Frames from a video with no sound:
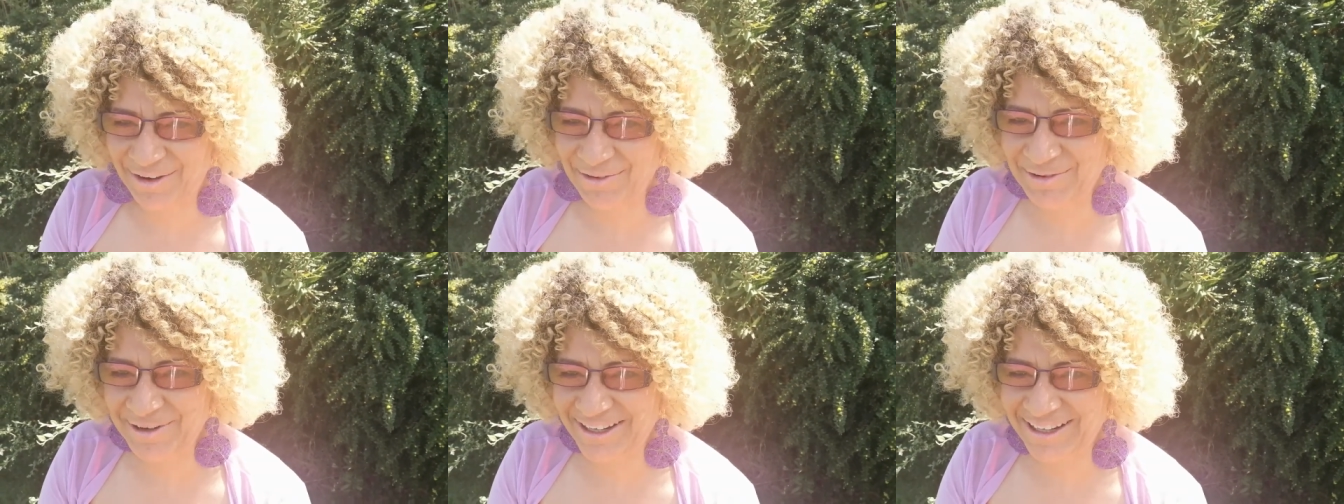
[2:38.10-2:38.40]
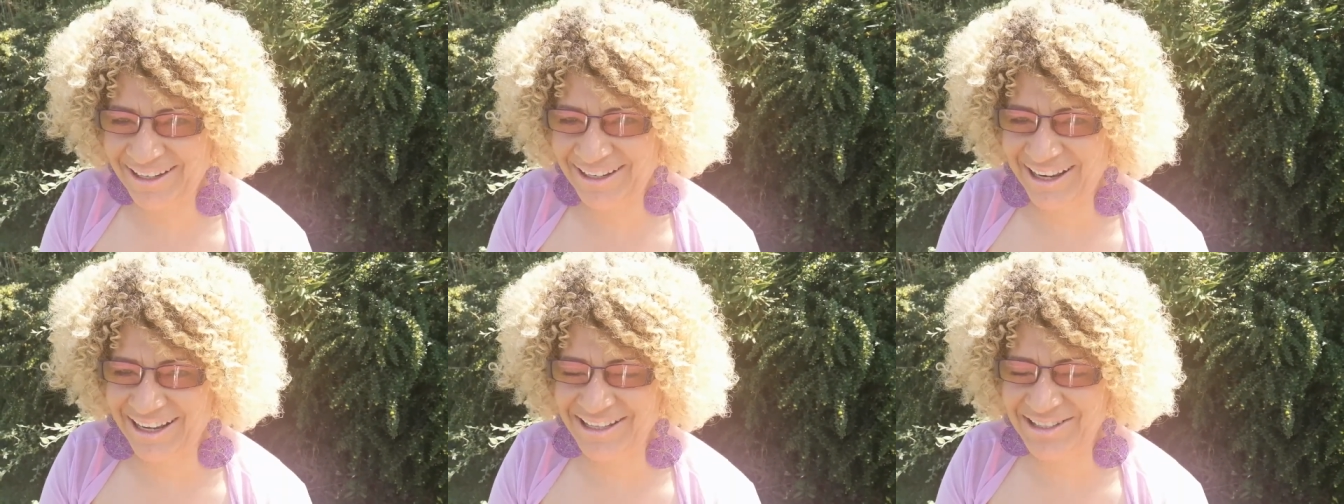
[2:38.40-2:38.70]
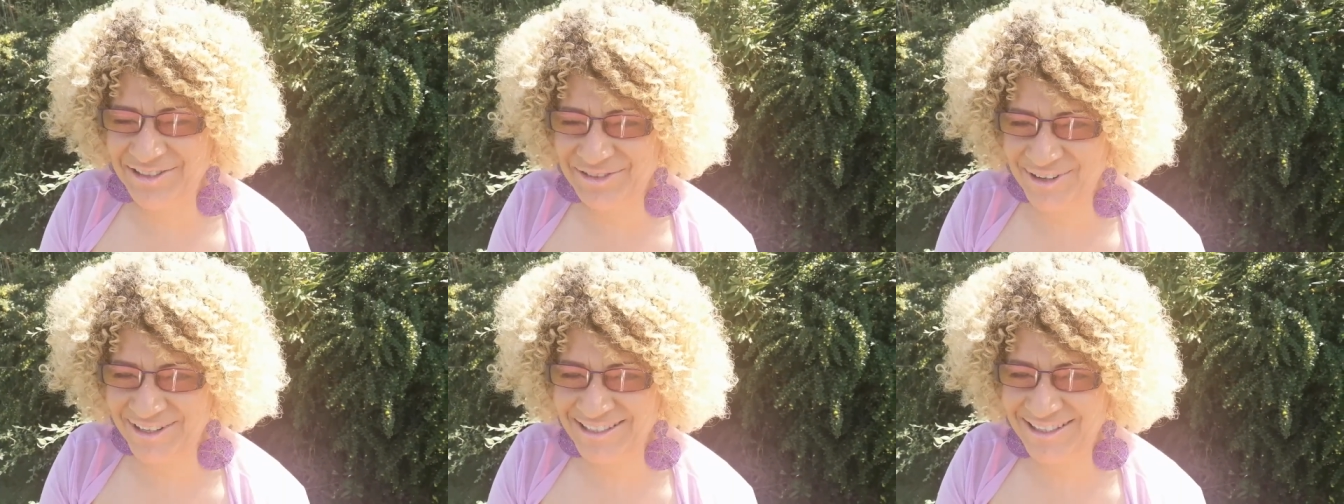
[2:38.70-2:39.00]
how we can get
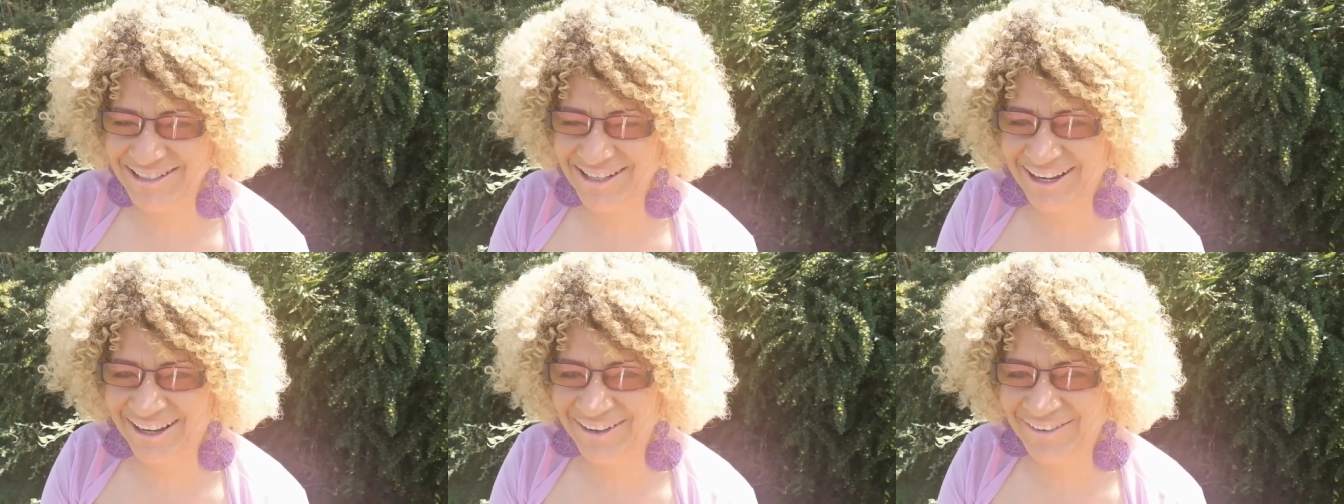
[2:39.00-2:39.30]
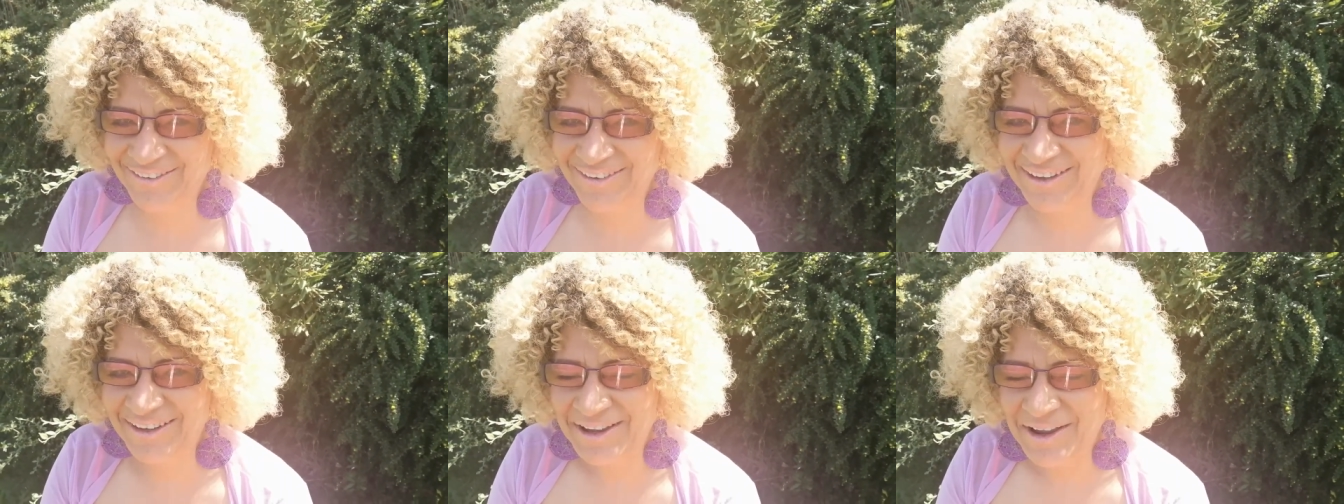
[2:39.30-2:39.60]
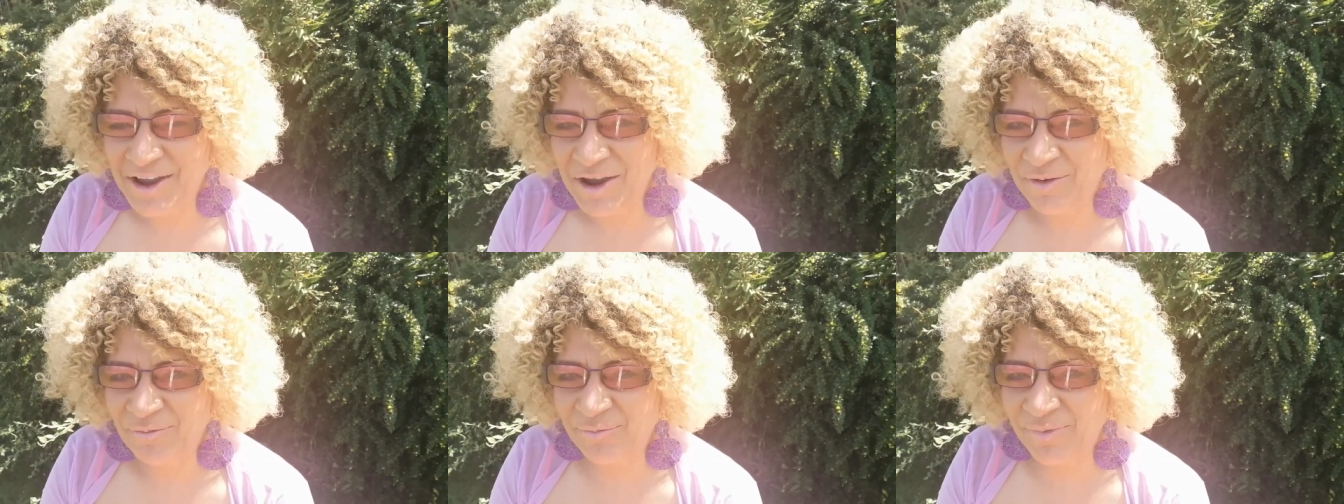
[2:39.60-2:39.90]
stressed out.
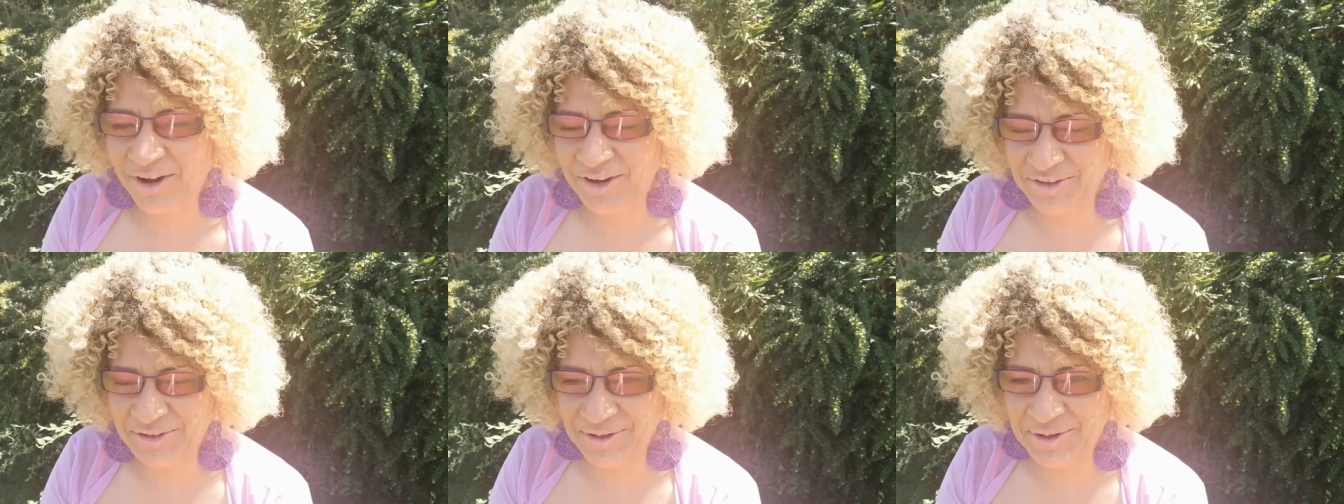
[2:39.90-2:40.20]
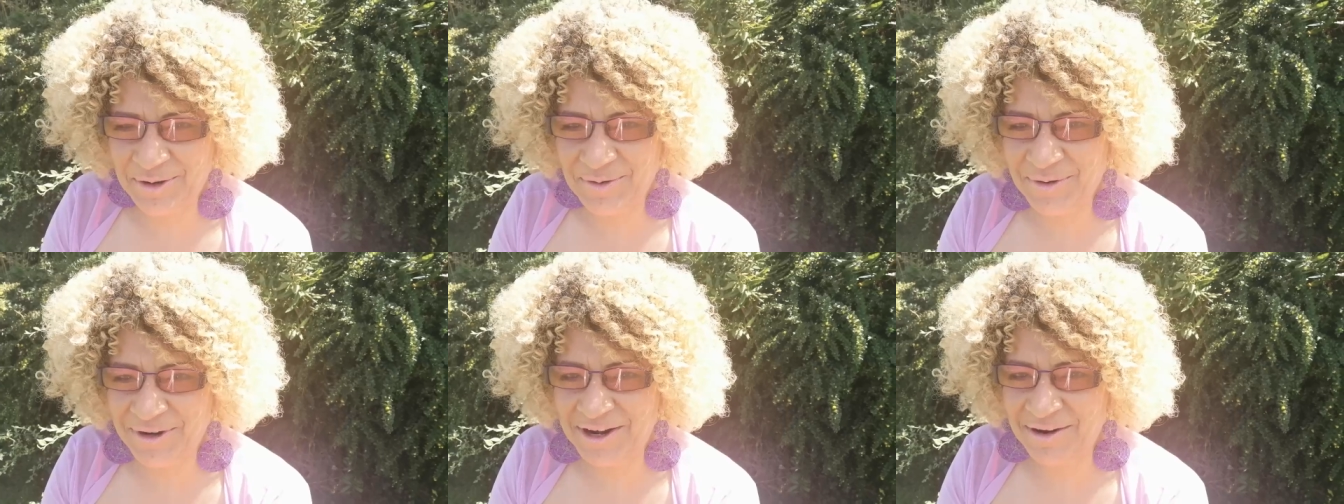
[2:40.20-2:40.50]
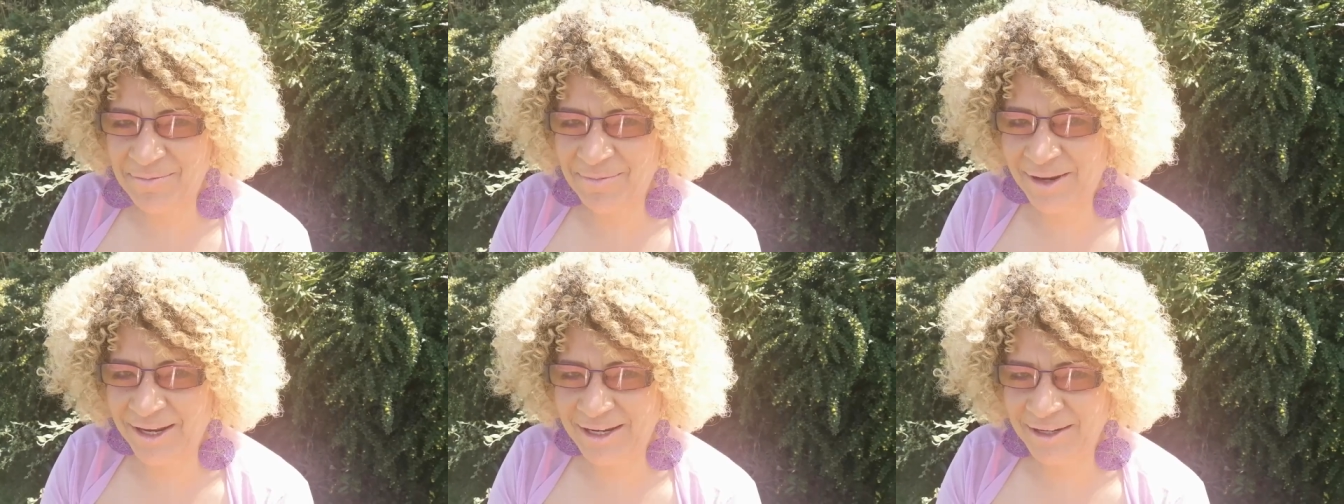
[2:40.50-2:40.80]
But you know what
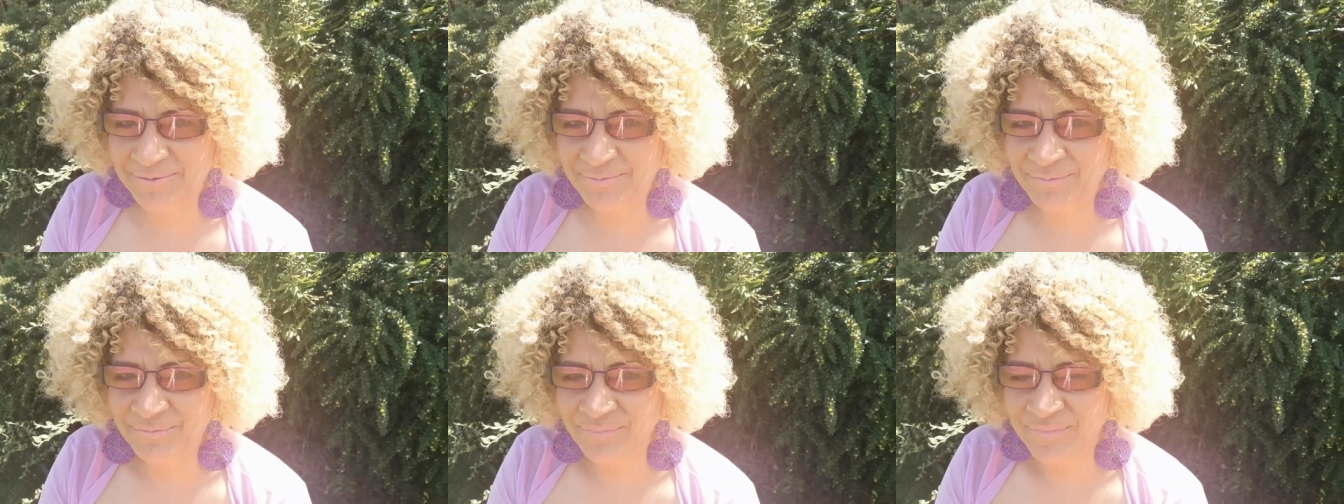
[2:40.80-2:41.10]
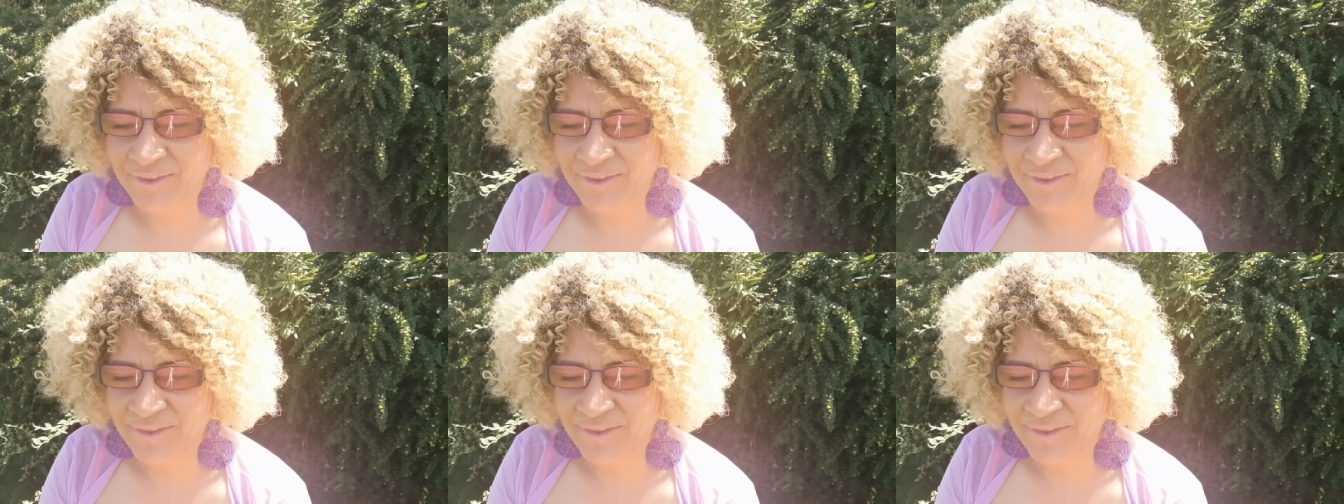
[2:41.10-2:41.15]
I mean.